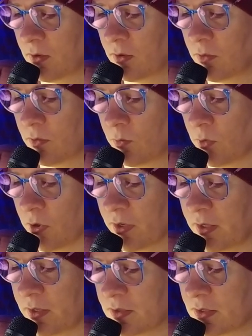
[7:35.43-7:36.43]

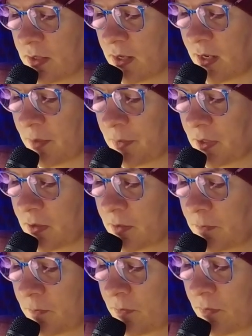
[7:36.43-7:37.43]
Warriors in armour,
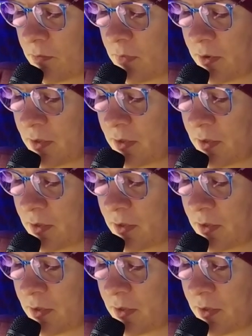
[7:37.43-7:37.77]
bearing